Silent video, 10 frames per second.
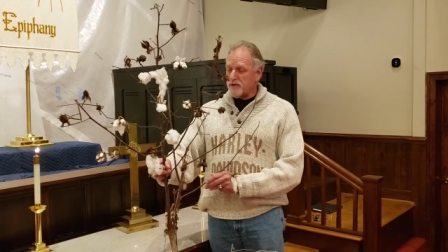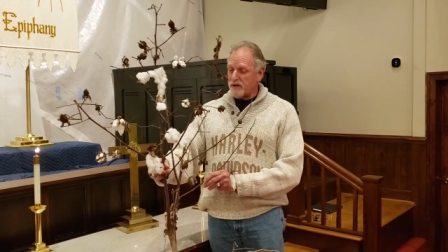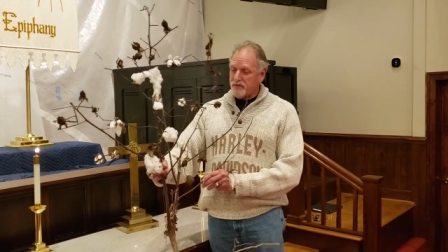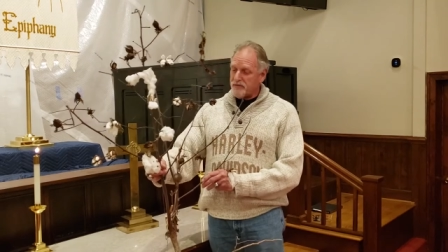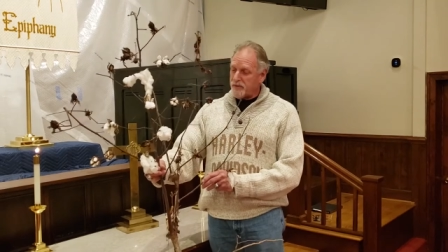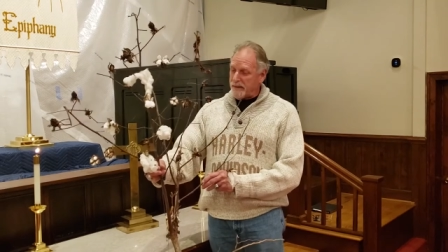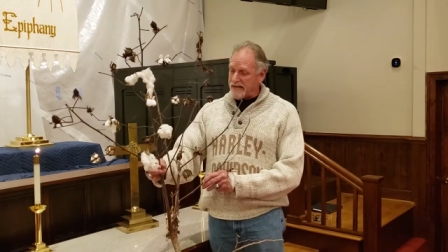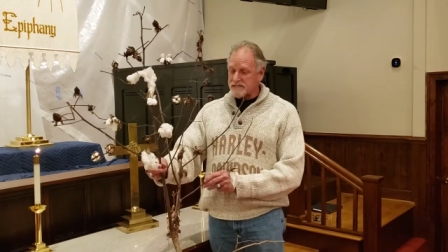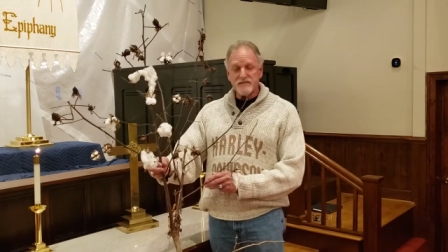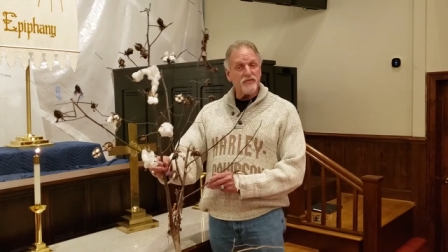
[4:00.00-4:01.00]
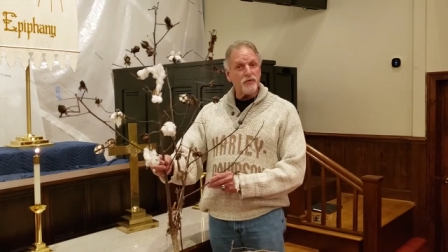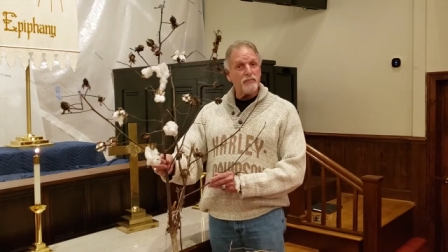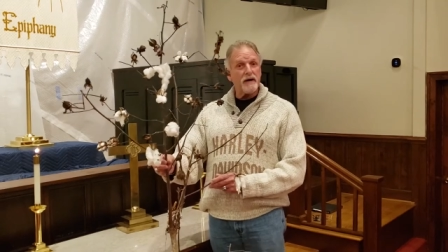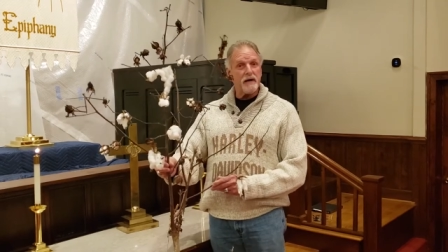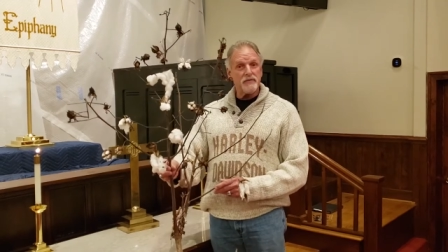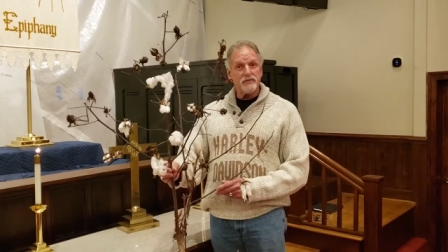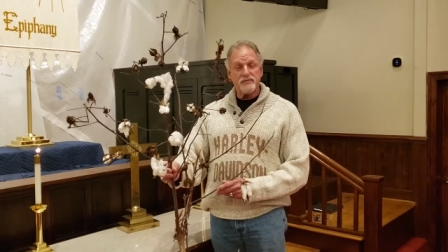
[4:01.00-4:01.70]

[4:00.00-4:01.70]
know, over the past few months,